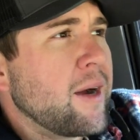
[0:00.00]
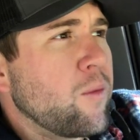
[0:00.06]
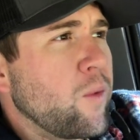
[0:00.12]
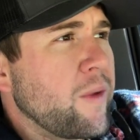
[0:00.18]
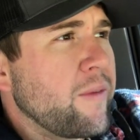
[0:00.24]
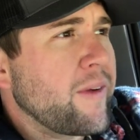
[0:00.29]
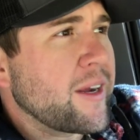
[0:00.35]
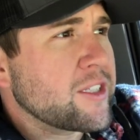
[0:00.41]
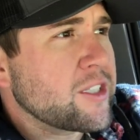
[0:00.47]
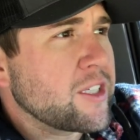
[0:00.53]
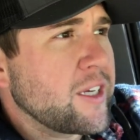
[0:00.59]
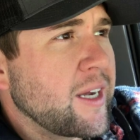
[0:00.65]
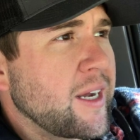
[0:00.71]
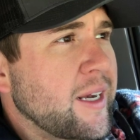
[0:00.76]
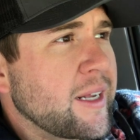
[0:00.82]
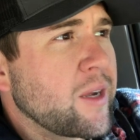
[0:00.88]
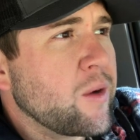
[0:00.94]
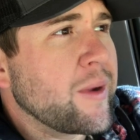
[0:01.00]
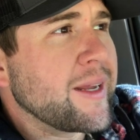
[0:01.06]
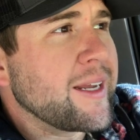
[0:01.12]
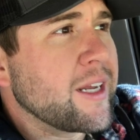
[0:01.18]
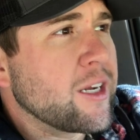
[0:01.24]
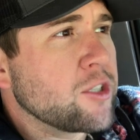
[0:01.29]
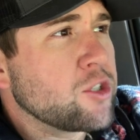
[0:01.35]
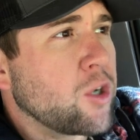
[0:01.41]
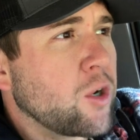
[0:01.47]
We've actually got to go ahead and
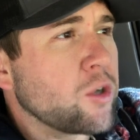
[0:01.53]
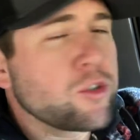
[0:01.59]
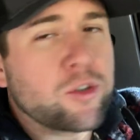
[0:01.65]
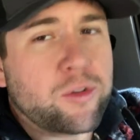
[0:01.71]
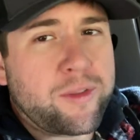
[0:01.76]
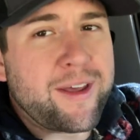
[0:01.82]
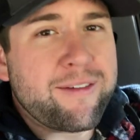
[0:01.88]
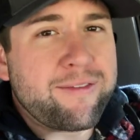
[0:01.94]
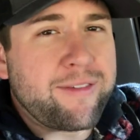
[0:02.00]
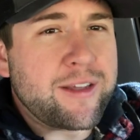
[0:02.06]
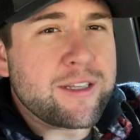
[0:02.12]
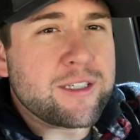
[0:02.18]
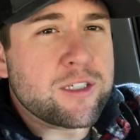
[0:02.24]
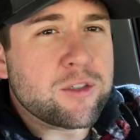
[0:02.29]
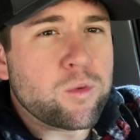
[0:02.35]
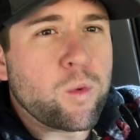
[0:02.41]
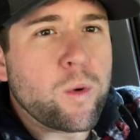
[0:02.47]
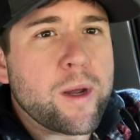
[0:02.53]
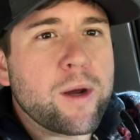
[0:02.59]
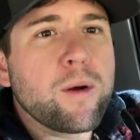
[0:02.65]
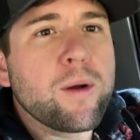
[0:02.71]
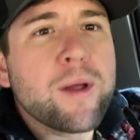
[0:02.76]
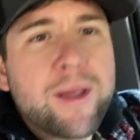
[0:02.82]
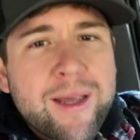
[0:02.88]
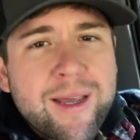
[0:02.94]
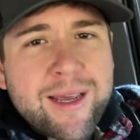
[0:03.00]
get a charger on that fence as well,
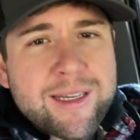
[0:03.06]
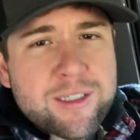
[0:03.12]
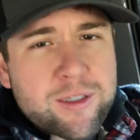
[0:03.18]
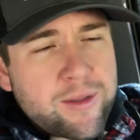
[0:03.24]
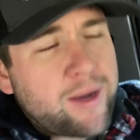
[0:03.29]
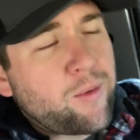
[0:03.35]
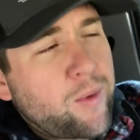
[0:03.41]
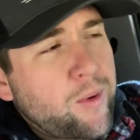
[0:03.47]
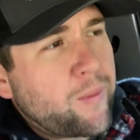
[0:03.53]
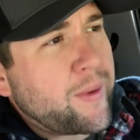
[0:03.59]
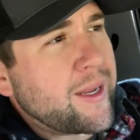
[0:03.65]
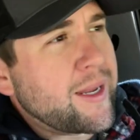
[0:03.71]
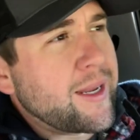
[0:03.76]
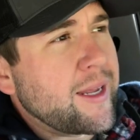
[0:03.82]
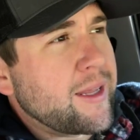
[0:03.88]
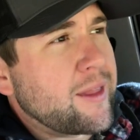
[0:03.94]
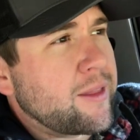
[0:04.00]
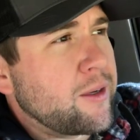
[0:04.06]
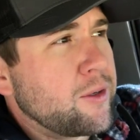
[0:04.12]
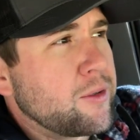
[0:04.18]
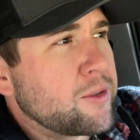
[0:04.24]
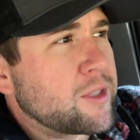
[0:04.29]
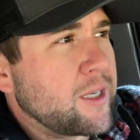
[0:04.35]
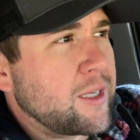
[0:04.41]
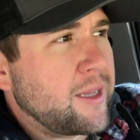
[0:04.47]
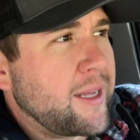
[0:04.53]
so that way we can get
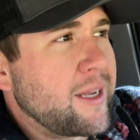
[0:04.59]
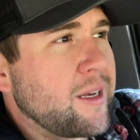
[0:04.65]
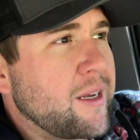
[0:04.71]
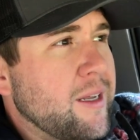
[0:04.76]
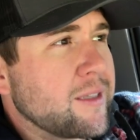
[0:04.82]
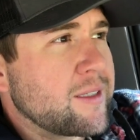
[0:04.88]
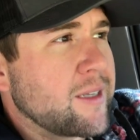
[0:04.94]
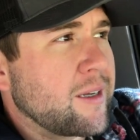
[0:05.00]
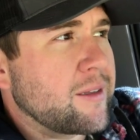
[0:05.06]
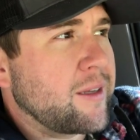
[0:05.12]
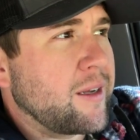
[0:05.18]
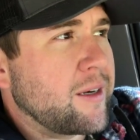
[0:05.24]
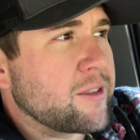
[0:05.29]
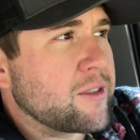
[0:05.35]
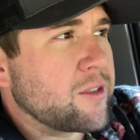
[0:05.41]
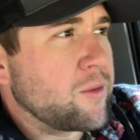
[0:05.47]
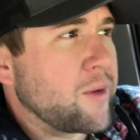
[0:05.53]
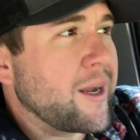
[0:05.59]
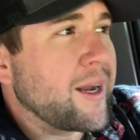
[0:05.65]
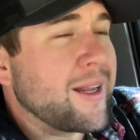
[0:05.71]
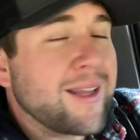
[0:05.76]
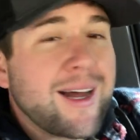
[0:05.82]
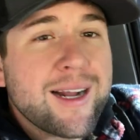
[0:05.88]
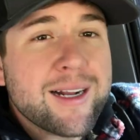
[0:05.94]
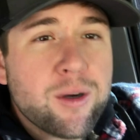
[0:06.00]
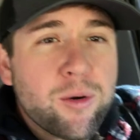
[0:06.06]
those laying hens out there. So we've got a
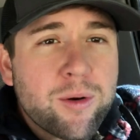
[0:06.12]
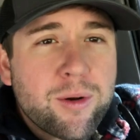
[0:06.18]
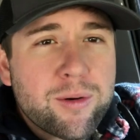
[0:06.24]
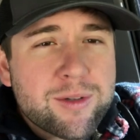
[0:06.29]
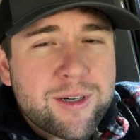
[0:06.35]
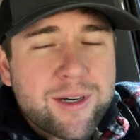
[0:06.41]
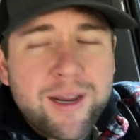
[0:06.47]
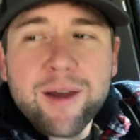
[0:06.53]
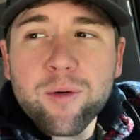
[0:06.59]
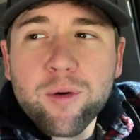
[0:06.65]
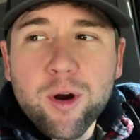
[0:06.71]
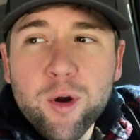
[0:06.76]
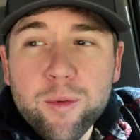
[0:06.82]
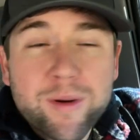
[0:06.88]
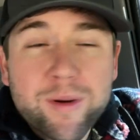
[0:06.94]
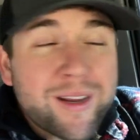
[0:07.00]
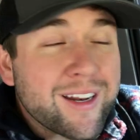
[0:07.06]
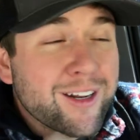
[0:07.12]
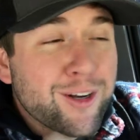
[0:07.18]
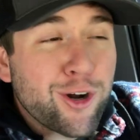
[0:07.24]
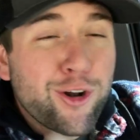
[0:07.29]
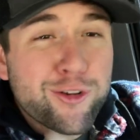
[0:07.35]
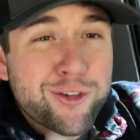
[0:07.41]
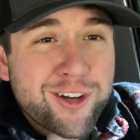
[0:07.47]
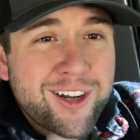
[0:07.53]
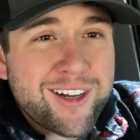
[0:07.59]
lot going on today. We're hoping to get it
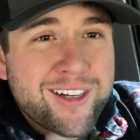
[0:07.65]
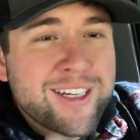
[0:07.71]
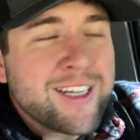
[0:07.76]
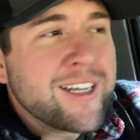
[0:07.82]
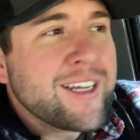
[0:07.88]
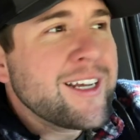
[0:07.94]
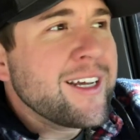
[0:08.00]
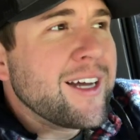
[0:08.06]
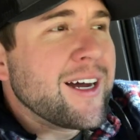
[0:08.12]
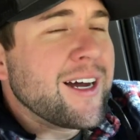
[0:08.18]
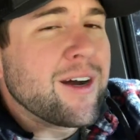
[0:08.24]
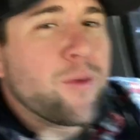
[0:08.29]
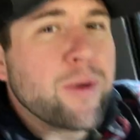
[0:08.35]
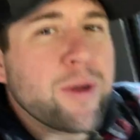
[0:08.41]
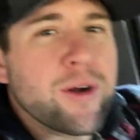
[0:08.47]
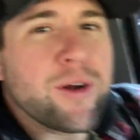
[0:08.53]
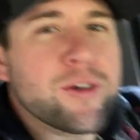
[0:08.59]
all done. We